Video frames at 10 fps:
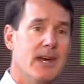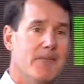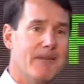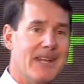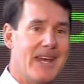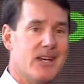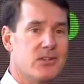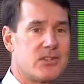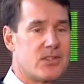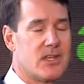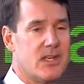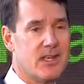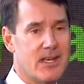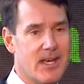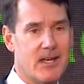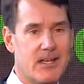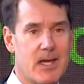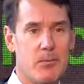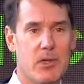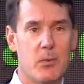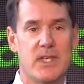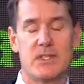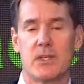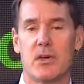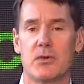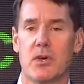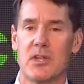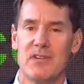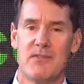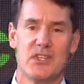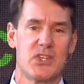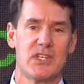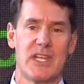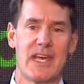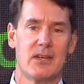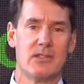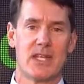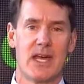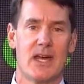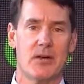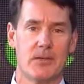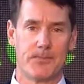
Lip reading: announce a couple of weeks ago called Envision Downtown,